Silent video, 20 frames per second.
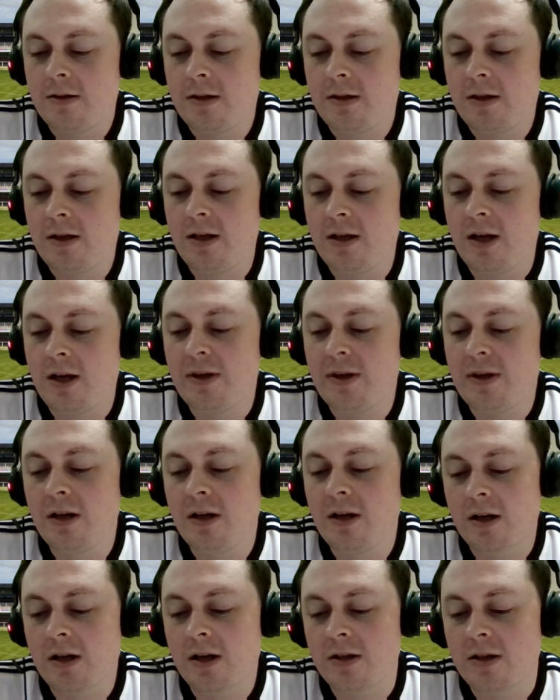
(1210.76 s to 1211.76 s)
when you
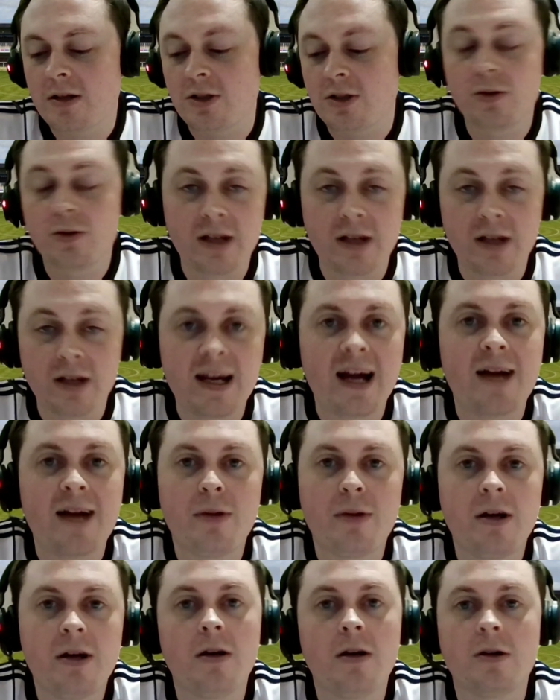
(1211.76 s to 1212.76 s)
look at the Chorley game,
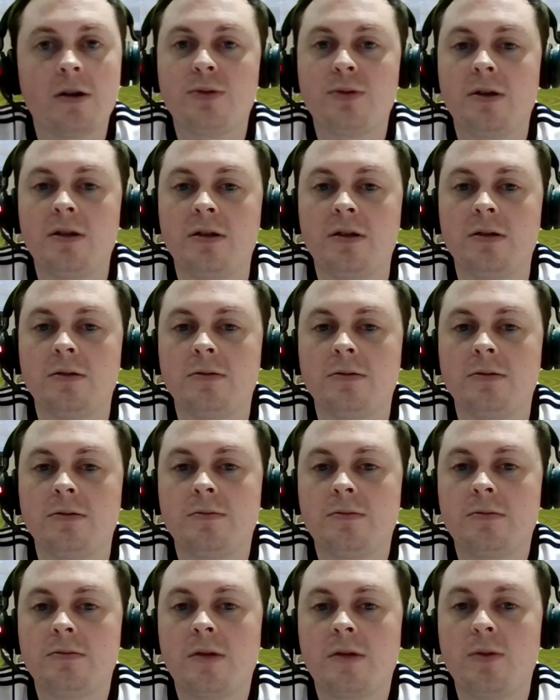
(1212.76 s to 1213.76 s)
we only lost 1-0.
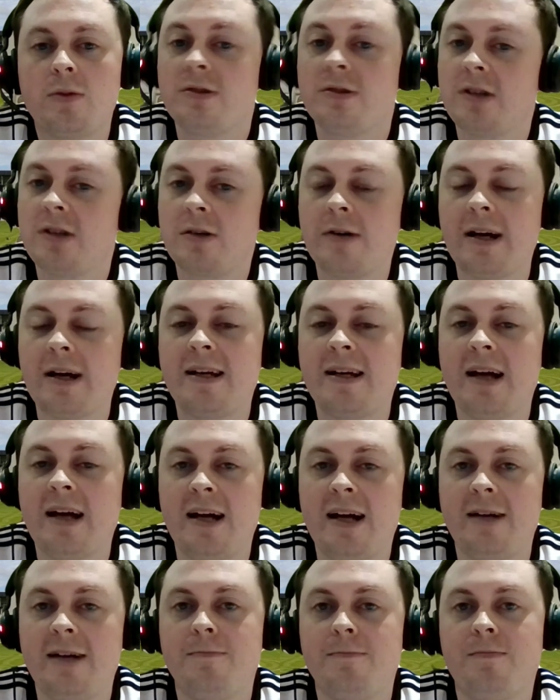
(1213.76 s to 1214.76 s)
It wasn't a great
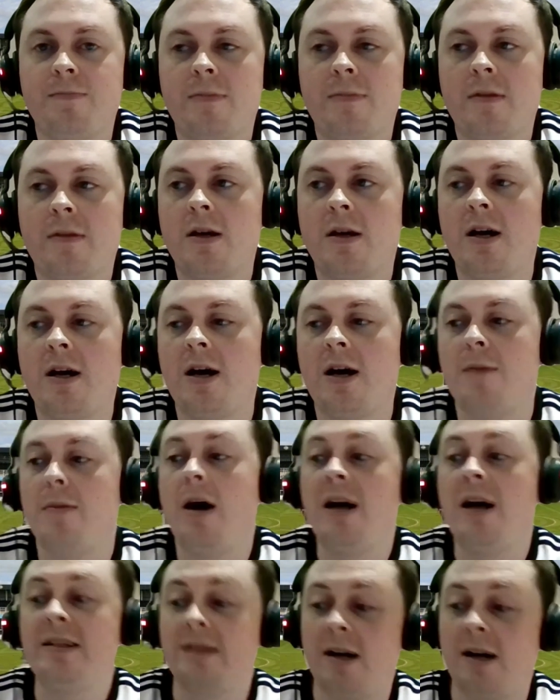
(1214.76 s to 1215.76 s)
game.
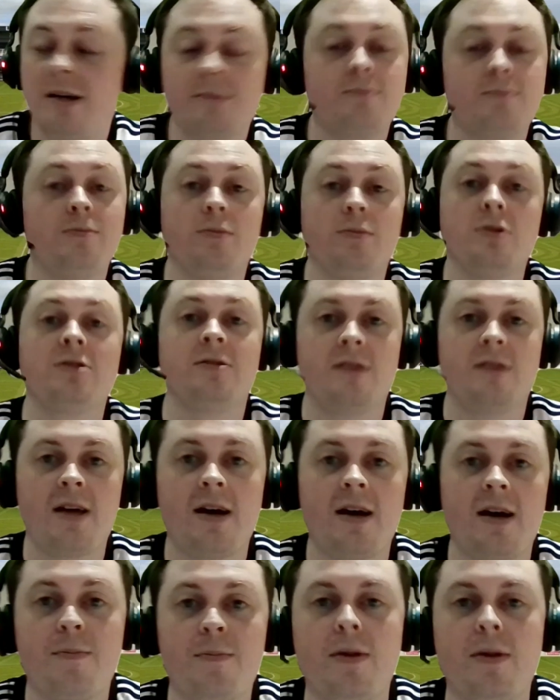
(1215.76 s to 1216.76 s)
I wasn't
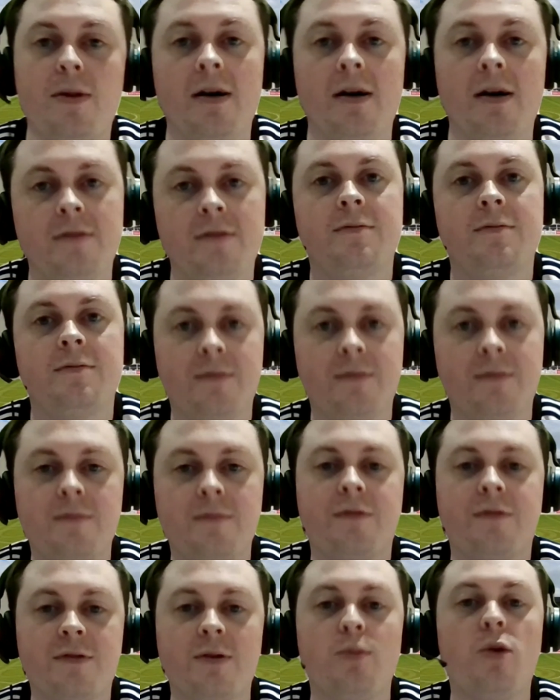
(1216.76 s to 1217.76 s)
there, but
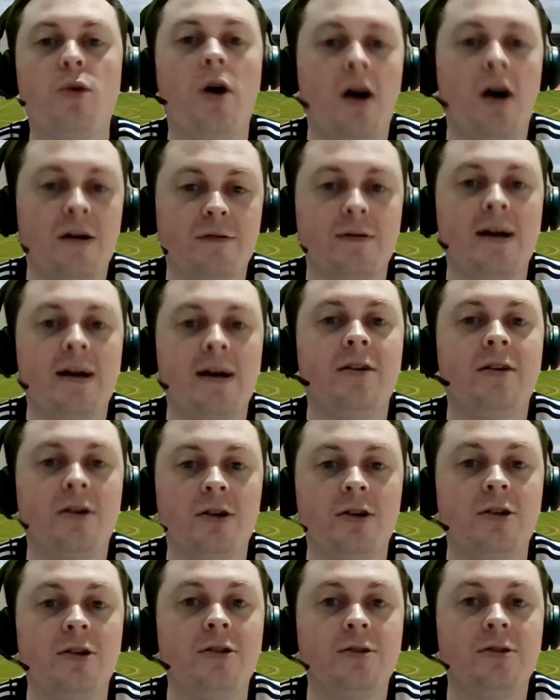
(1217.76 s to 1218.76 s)
from what I've read,
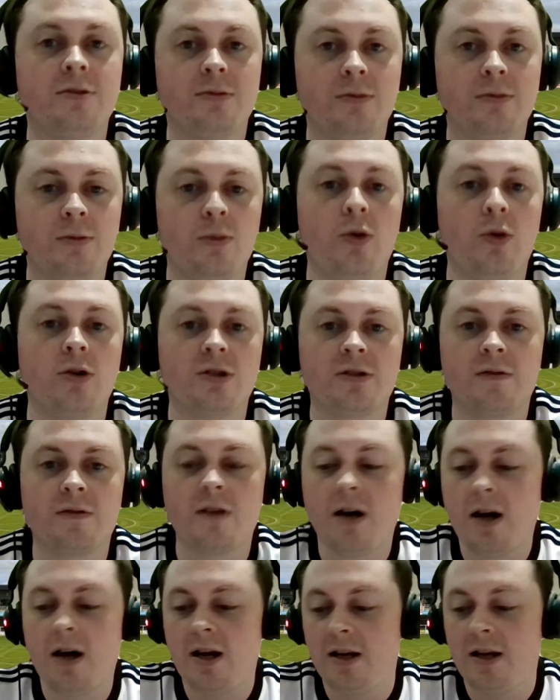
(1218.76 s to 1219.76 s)
heard, watched of
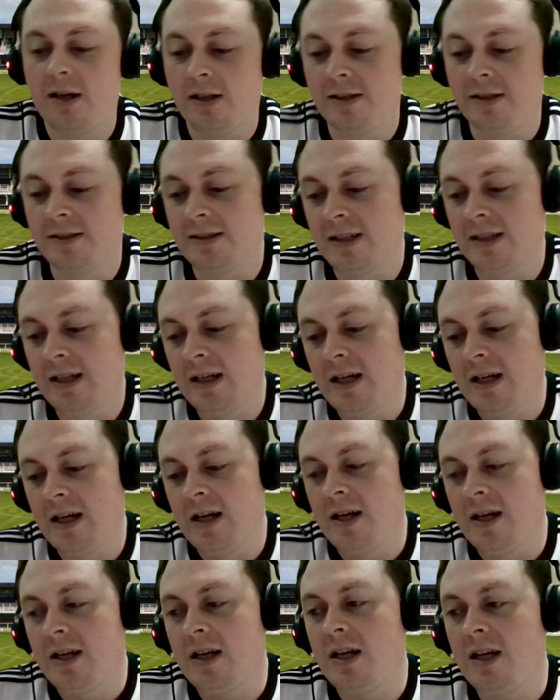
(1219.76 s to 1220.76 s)
the highlights,
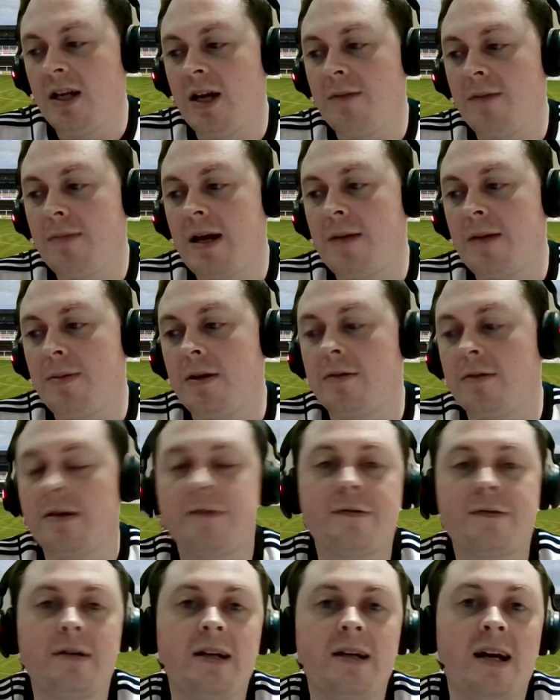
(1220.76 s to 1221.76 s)
maybe the
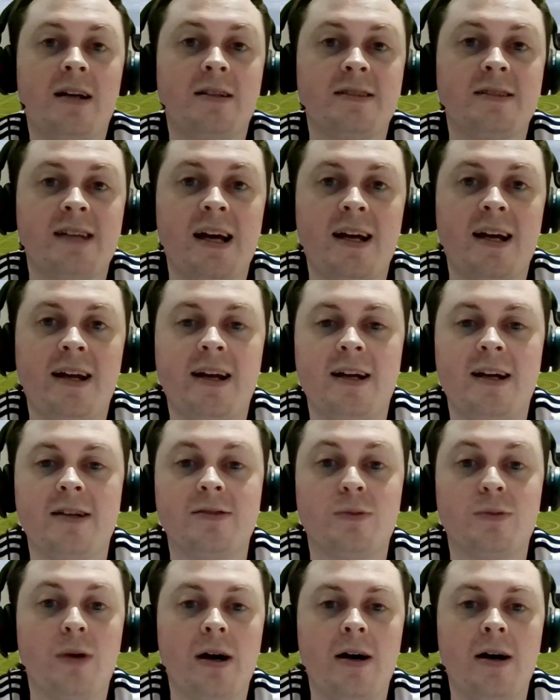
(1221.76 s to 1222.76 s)
referee had a say in it
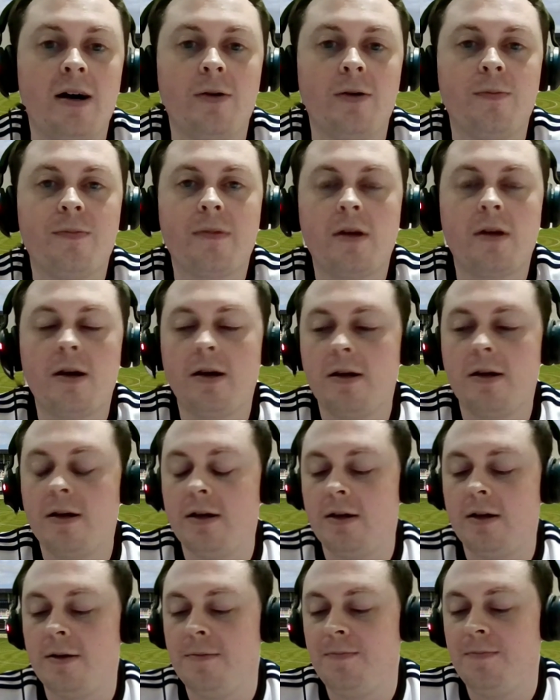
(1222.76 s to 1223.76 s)
as well.
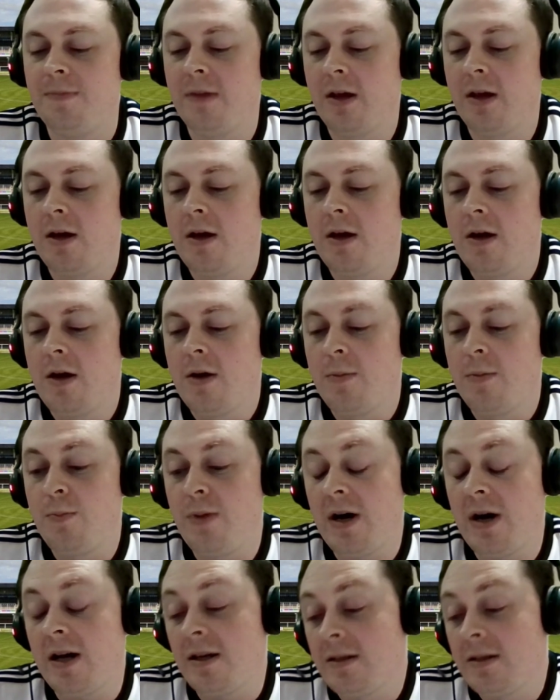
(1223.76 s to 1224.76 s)

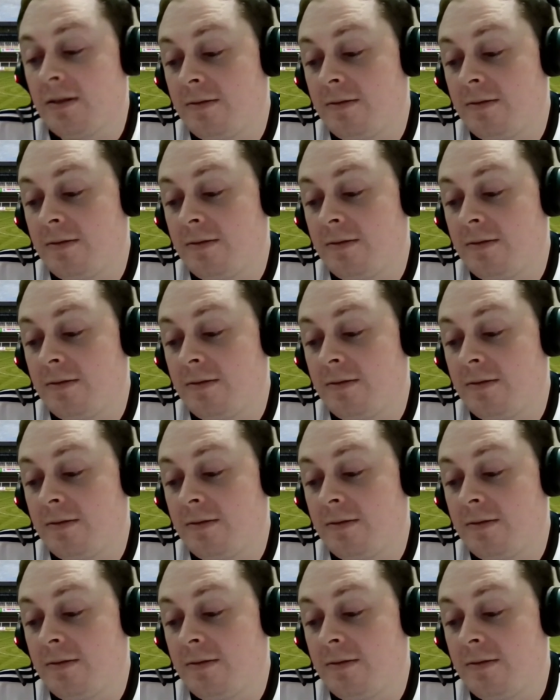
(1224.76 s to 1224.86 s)
But